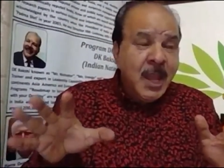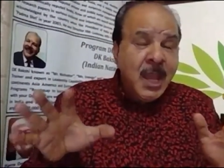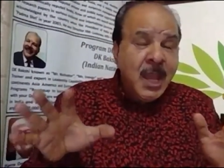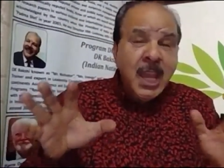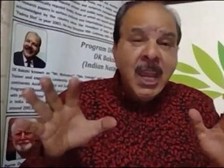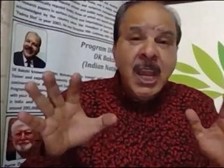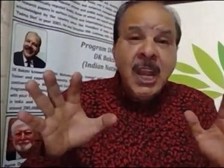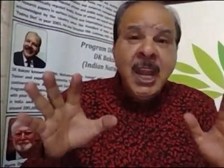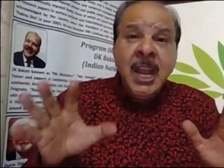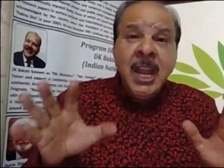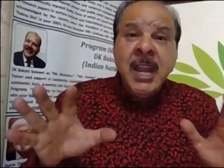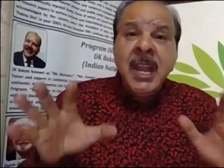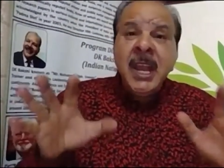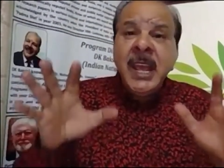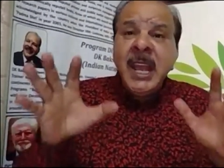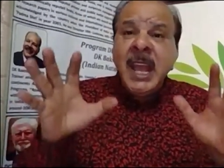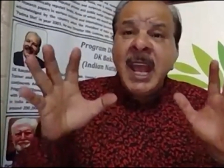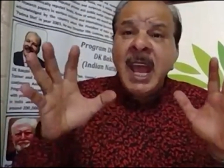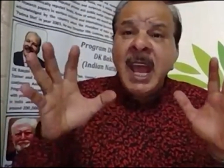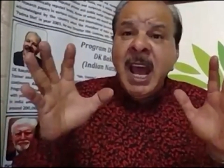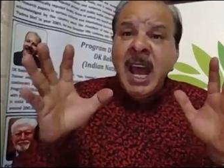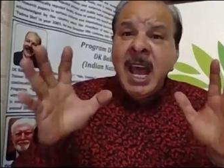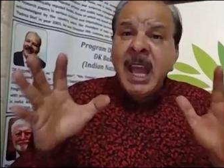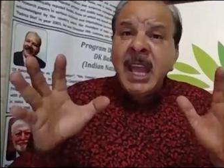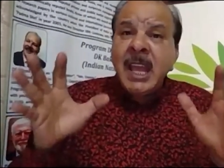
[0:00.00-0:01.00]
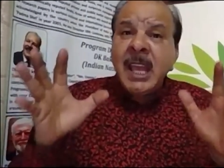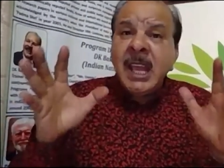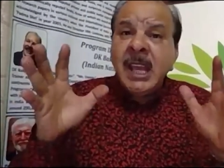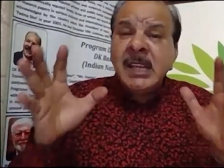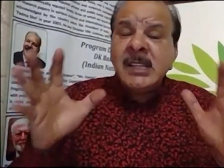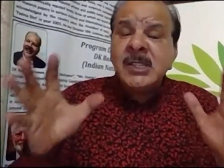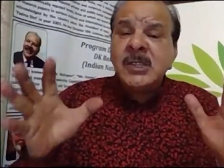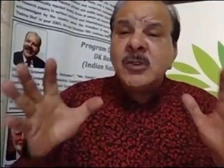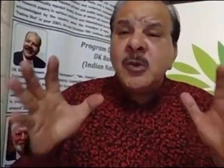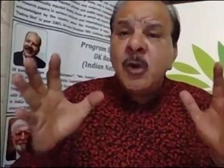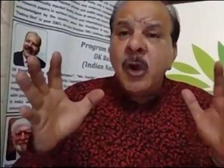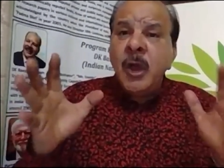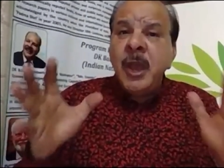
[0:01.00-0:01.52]
India
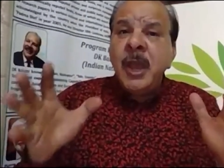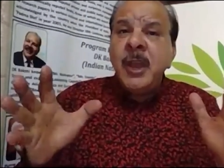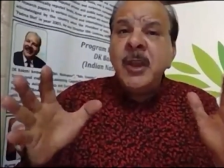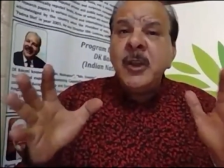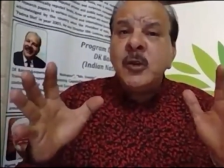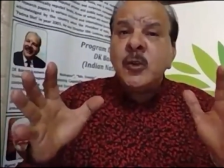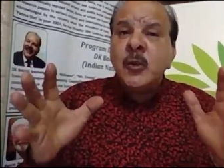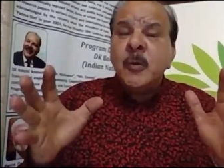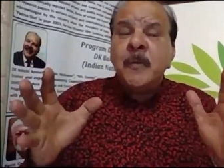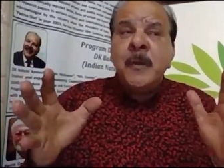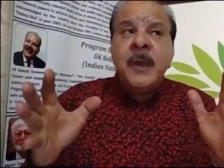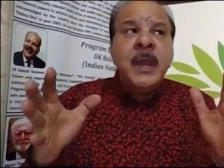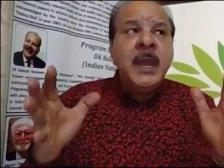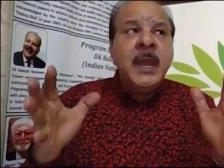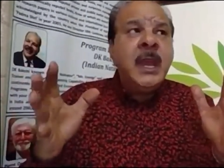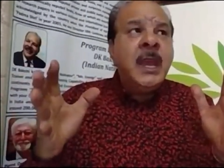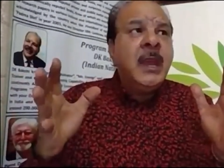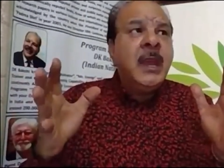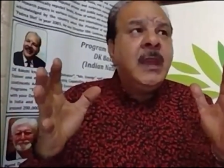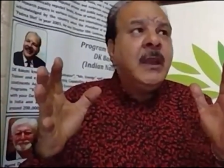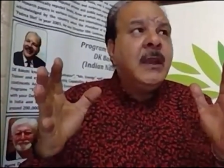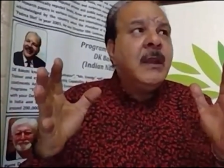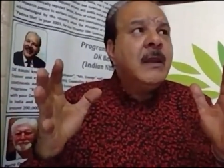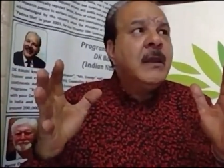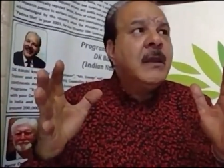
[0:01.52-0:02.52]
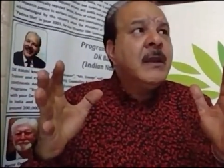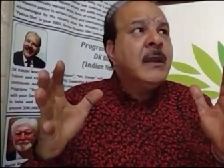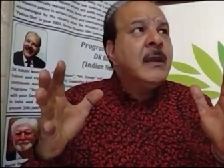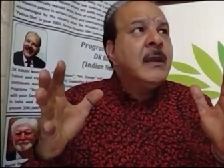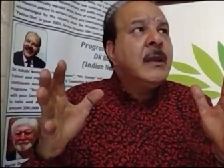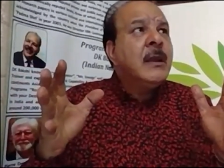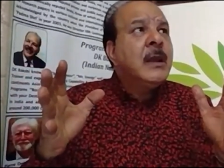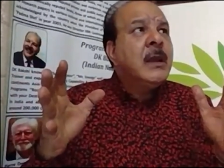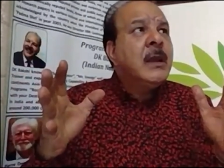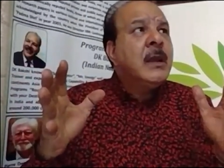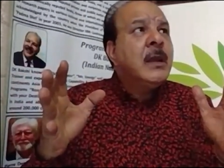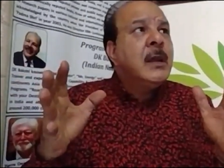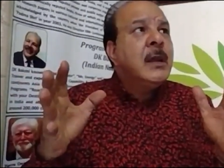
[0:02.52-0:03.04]
is going to be
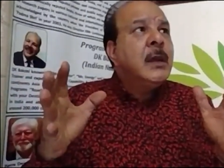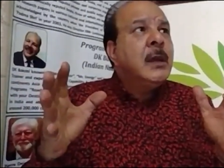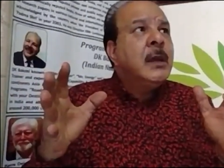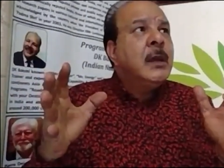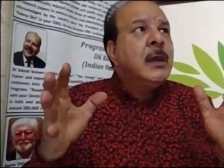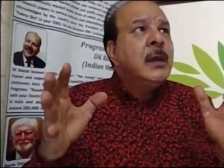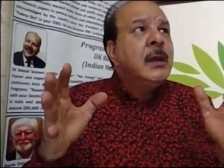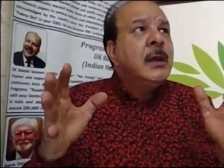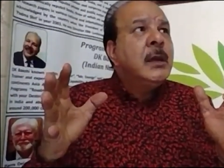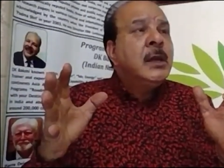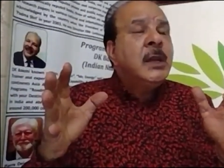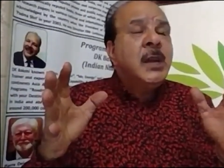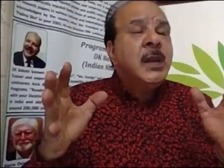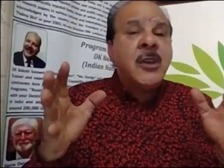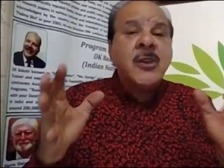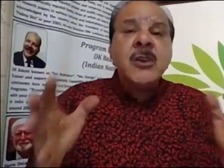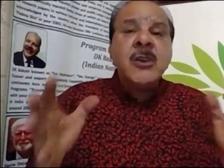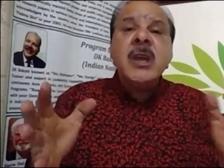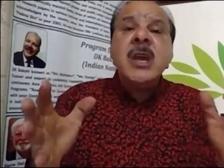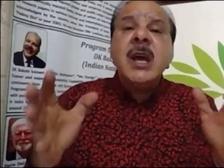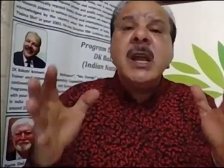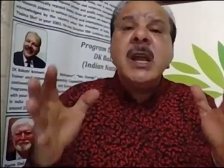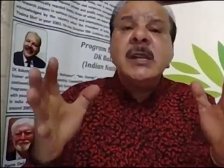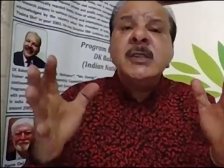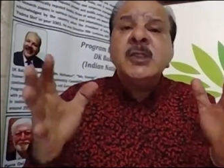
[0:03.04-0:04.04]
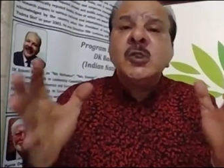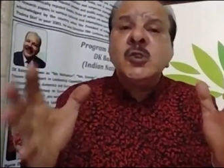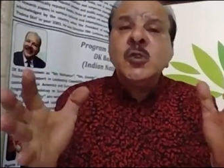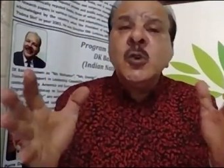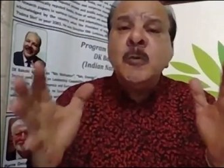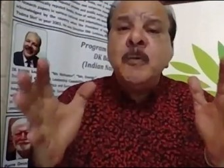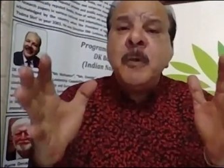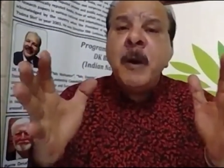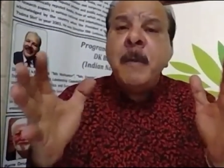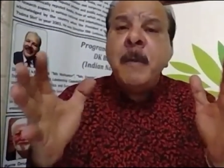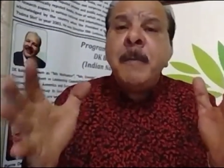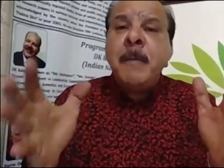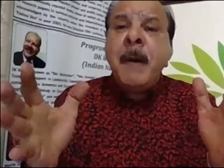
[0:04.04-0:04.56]
real
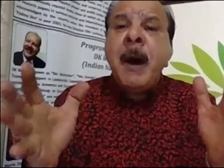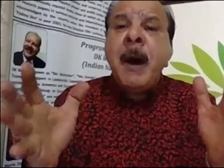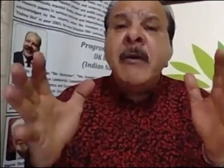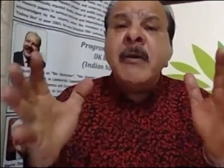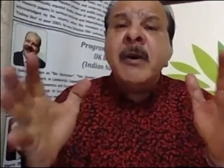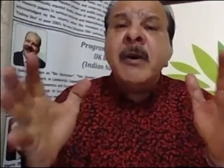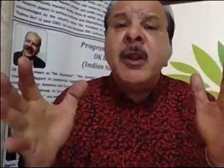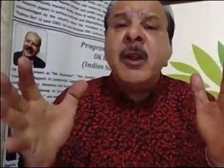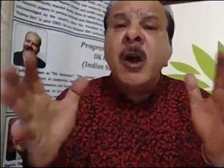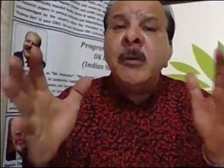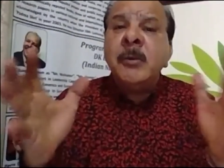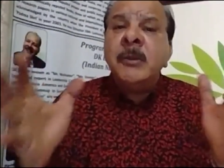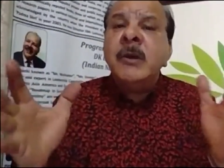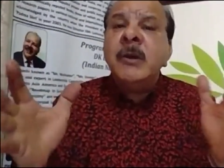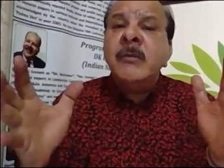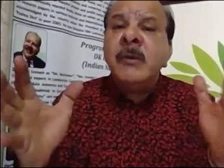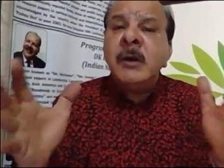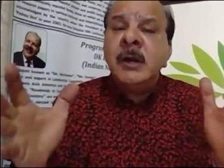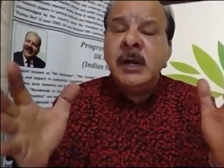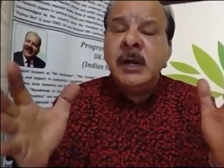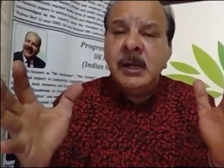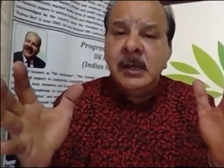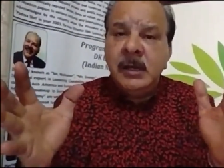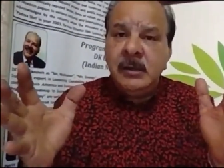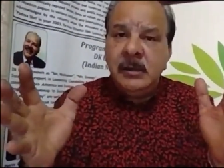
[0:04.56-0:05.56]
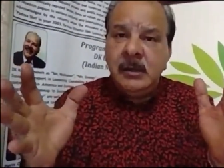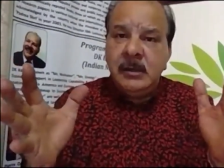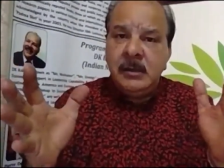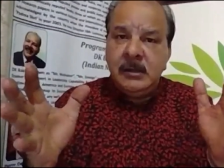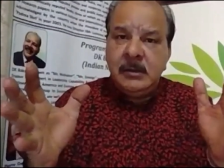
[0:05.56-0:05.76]
superpower of the world.